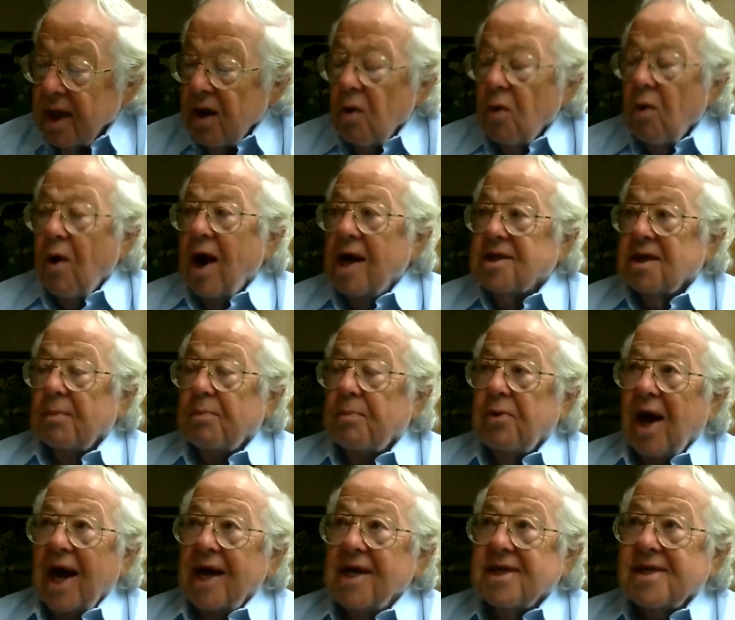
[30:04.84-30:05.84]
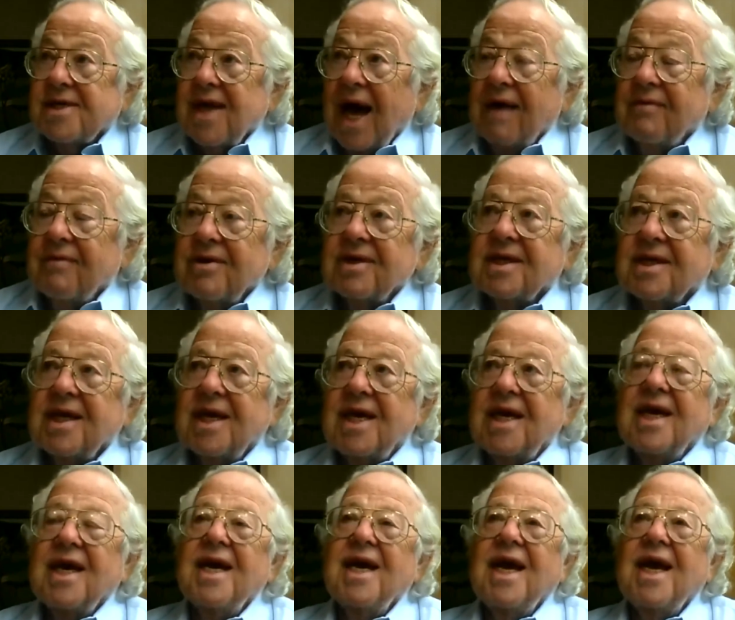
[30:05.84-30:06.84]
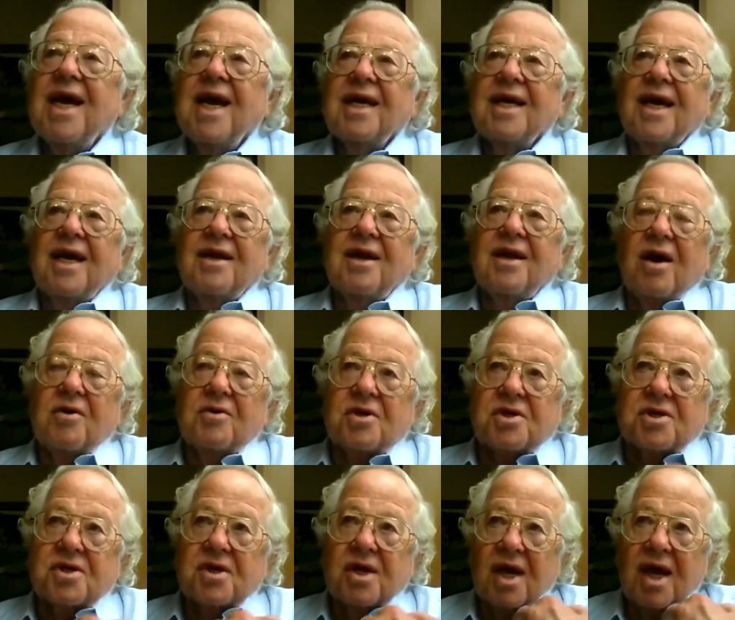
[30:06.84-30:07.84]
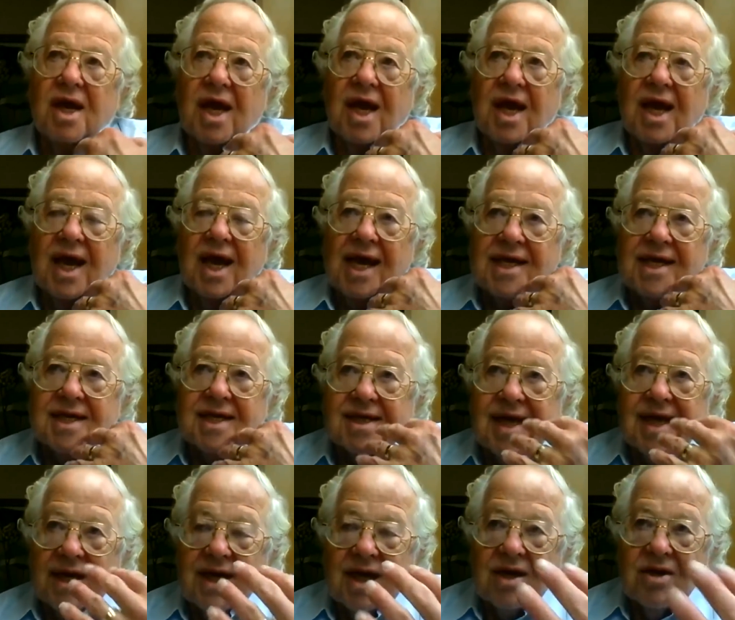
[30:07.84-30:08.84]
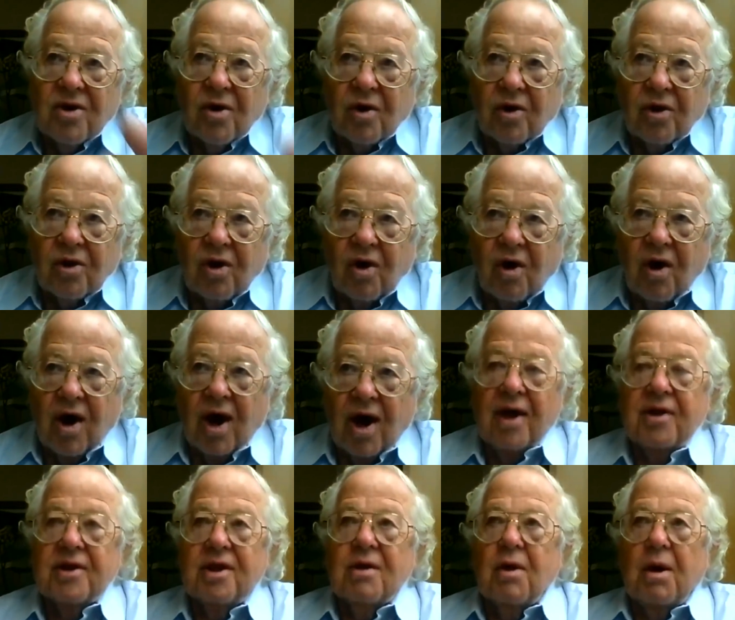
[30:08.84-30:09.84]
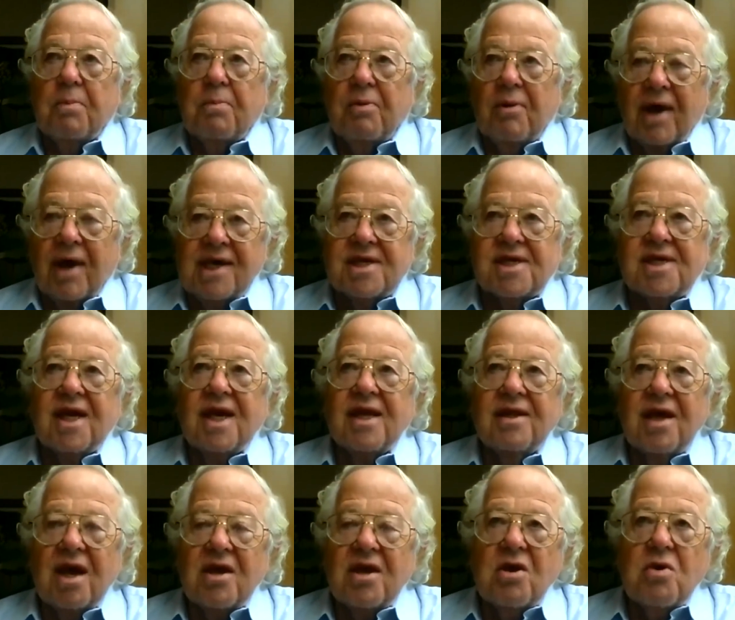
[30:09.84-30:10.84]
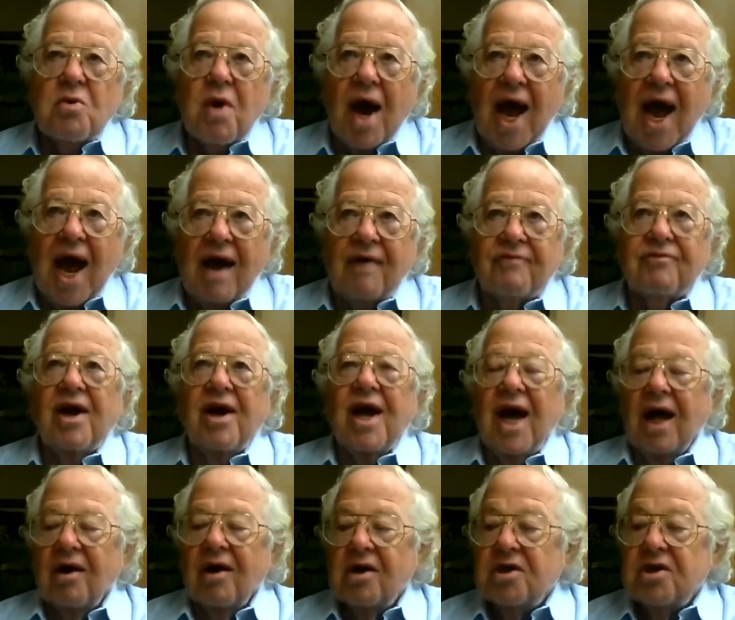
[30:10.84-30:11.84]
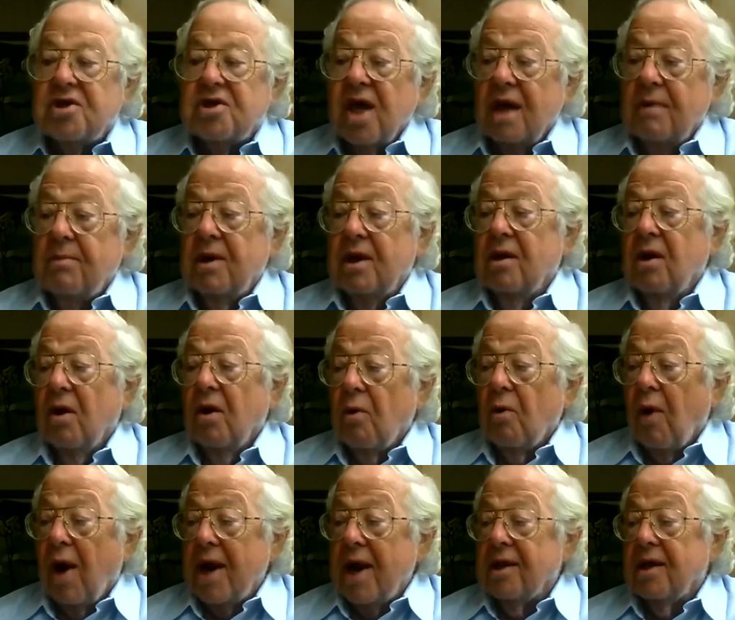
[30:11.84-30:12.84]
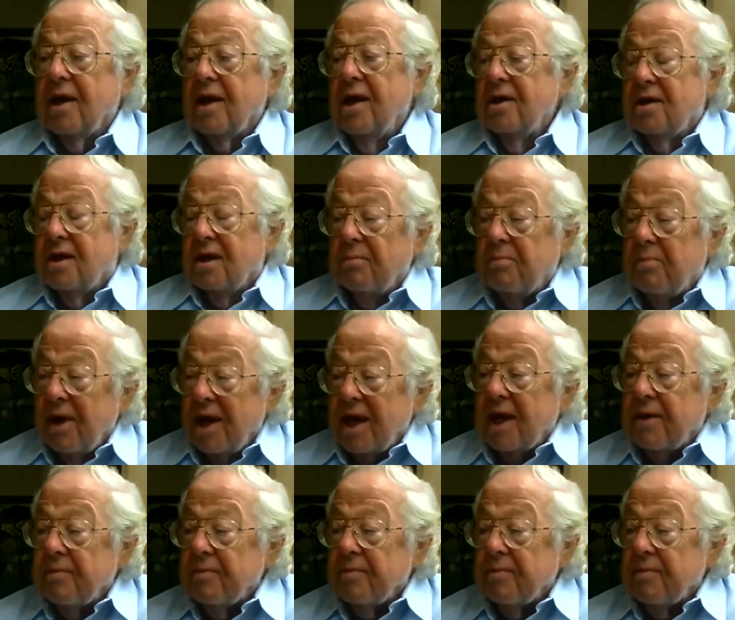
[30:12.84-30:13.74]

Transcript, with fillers: Whereas apply sovereignty connotes extending your law to a place that you have legitimate right to be.